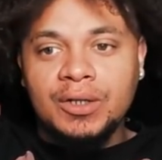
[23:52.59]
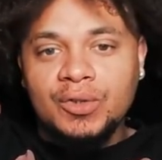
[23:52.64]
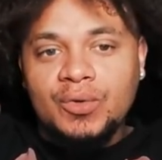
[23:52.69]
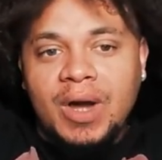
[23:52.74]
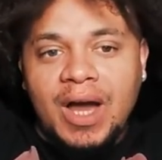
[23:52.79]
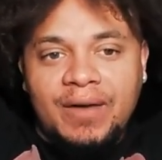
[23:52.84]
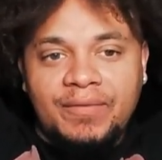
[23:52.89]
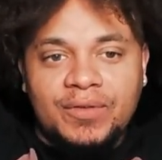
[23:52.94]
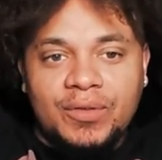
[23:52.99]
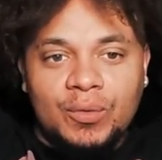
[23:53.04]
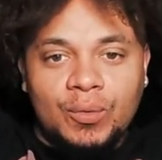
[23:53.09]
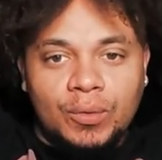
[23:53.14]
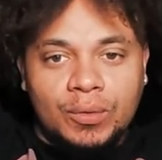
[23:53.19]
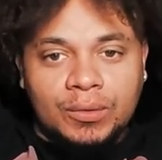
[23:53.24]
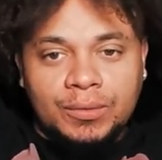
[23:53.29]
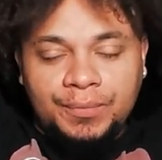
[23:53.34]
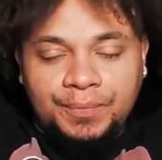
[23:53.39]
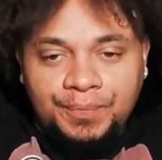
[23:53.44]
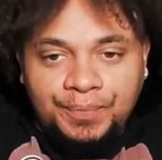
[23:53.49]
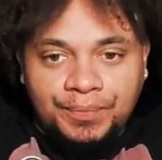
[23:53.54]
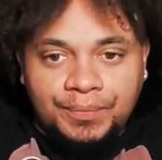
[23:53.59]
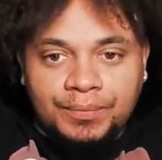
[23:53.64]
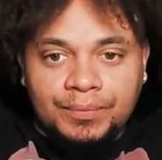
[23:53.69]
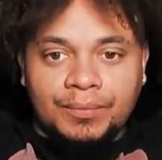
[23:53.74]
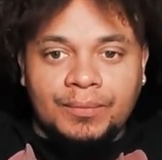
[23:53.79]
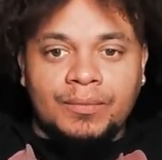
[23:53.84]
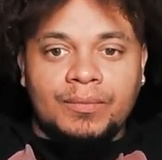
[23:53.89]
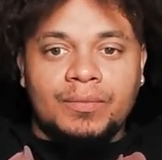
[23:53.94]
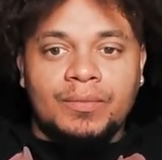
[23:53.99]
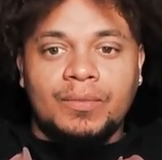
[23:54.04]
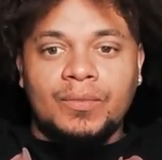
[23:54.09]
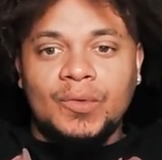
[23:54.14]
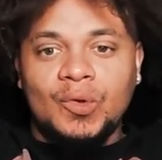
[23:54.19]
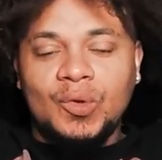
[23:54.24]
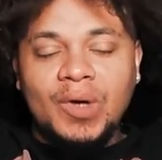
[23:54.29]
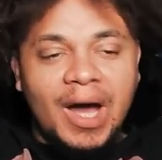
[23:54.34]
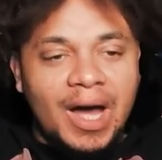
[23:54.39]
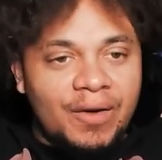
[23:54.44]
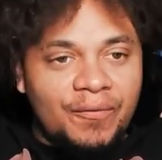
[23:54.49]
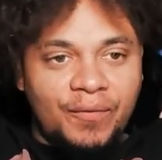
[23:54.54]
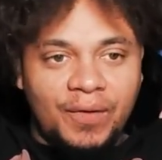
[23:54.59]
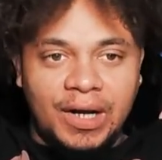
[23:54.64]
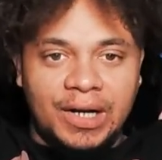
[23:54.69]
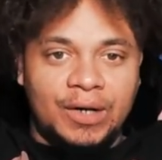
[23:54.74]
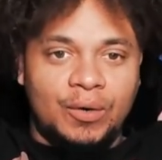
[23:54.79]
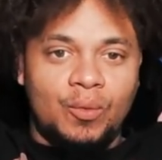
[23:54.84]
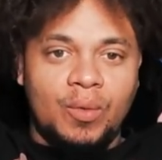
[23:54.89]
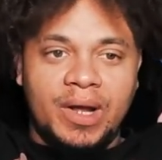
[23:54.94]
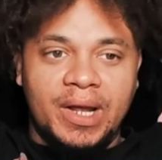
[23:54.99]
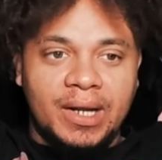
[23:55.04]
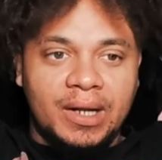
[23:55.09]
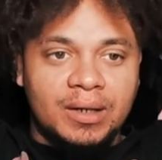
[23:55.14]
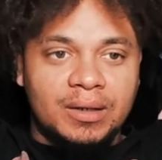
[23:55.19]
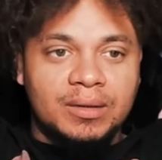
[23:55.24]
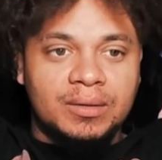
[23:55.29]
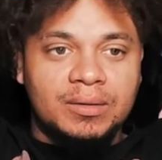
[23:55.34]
You have to. You gotta find a way.